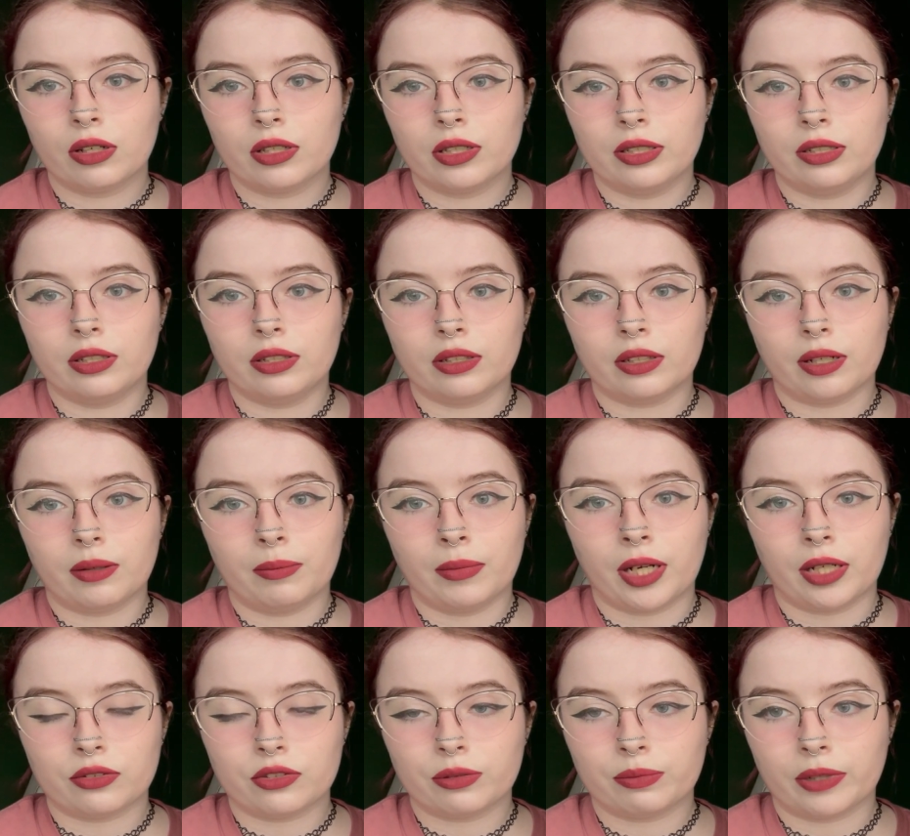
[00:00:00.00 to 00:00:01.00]
did not
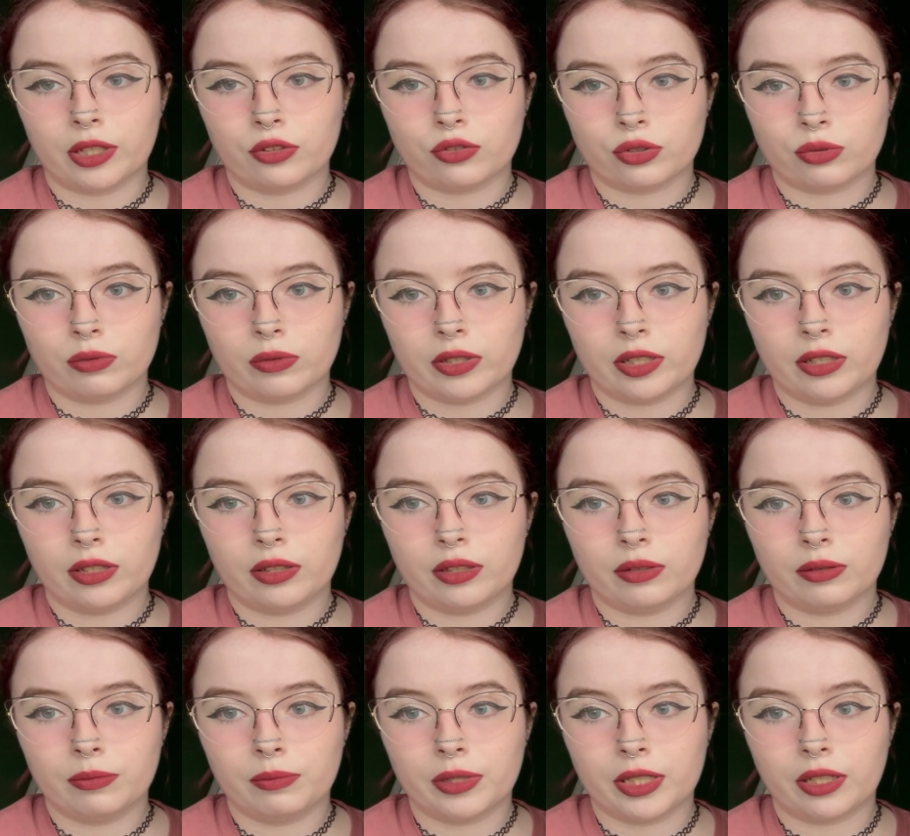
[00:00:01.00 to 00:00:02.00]
match my tree
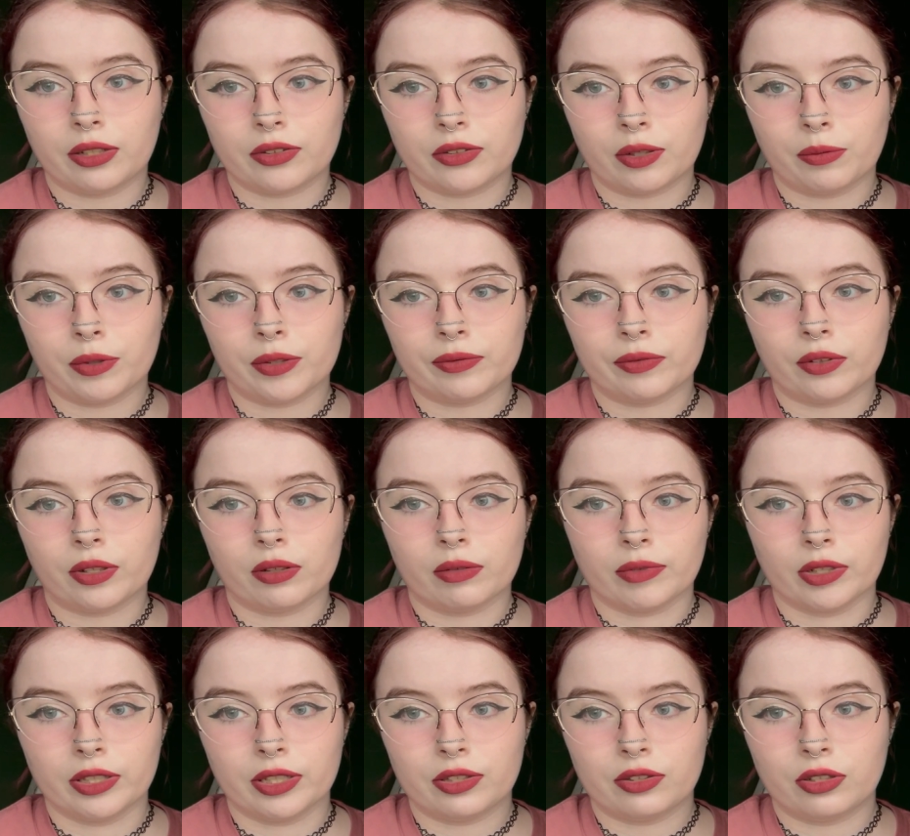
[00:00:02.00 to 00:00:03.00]
because I went for a
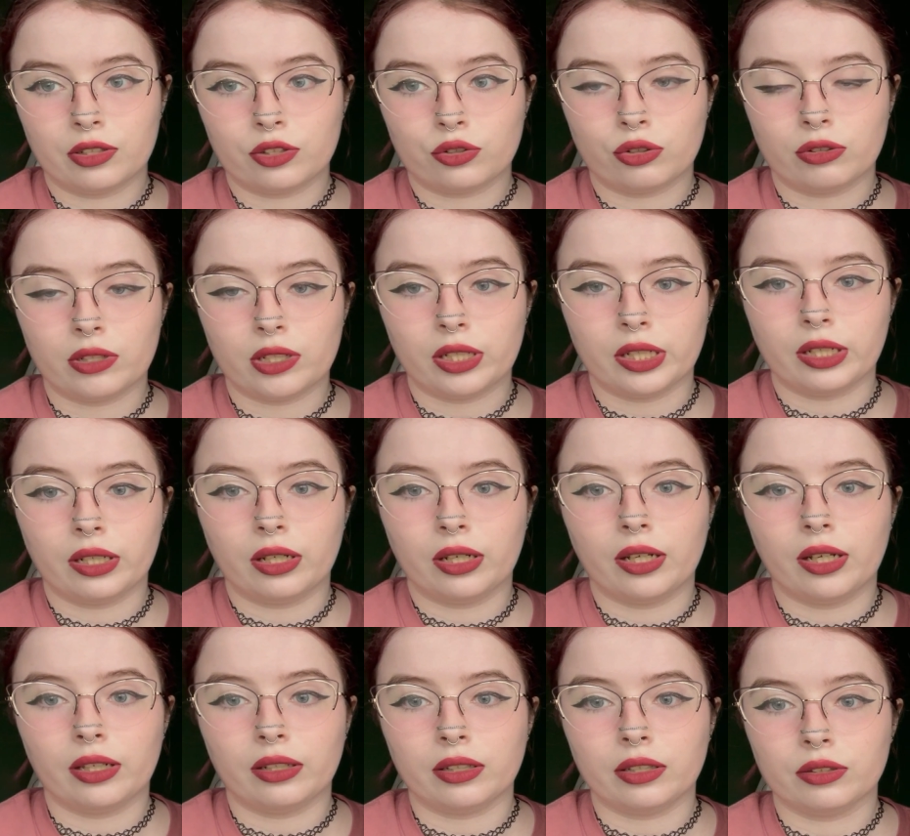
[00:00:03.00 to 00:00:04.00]
realistic tree
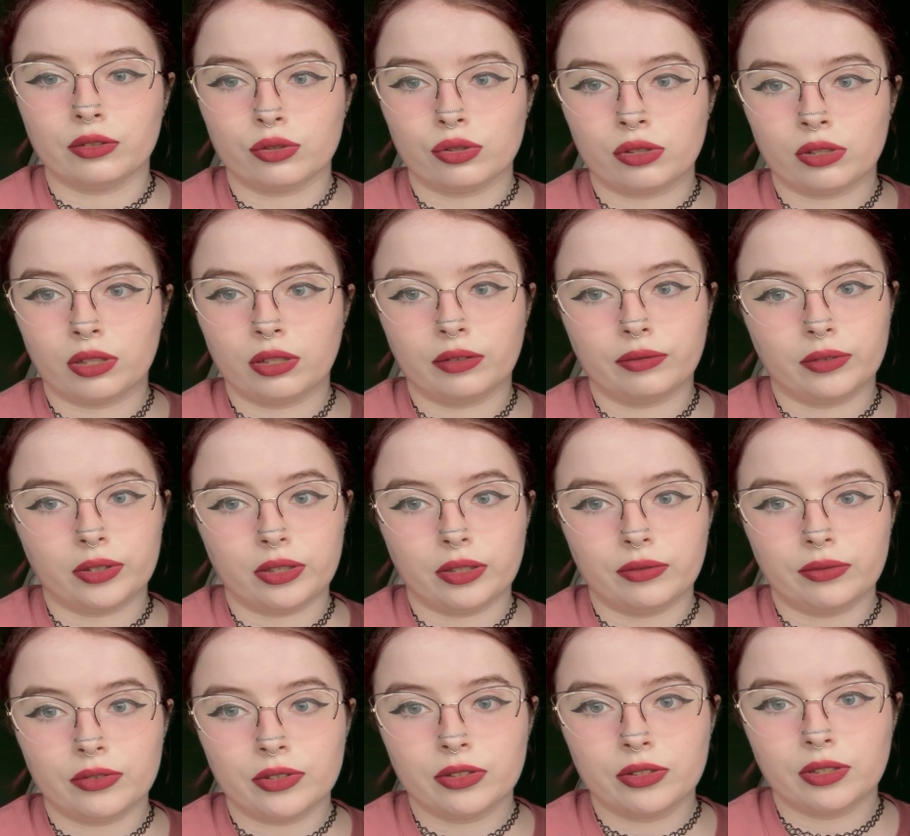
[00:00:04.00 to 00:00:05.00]
and illustrative
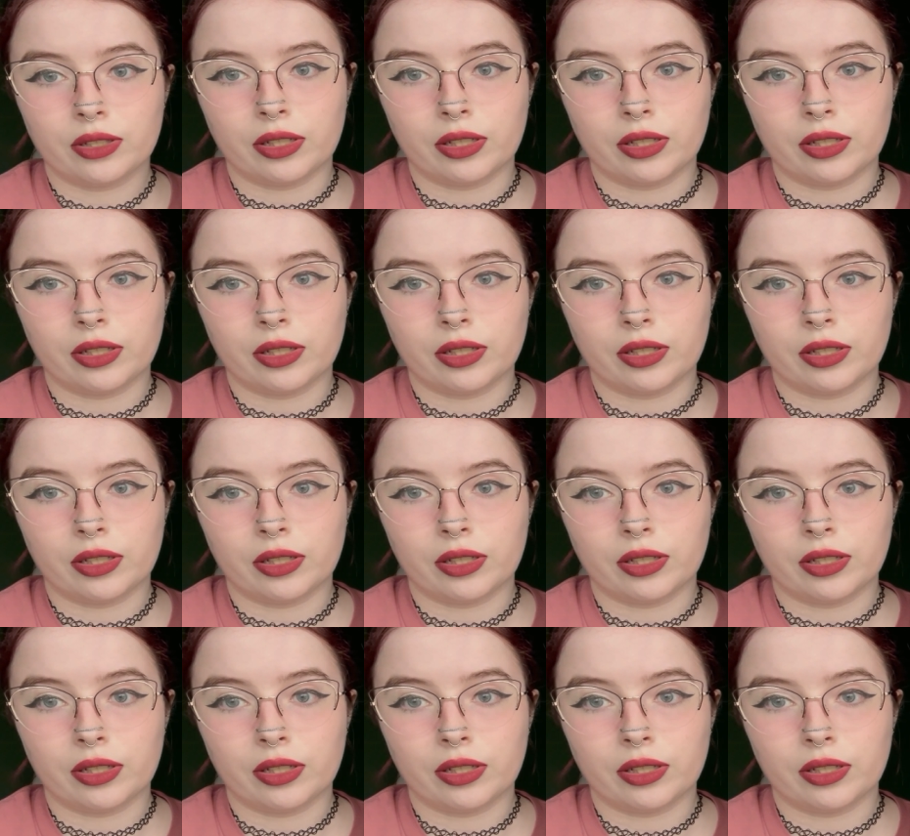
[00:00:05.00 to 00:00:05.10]
leaves.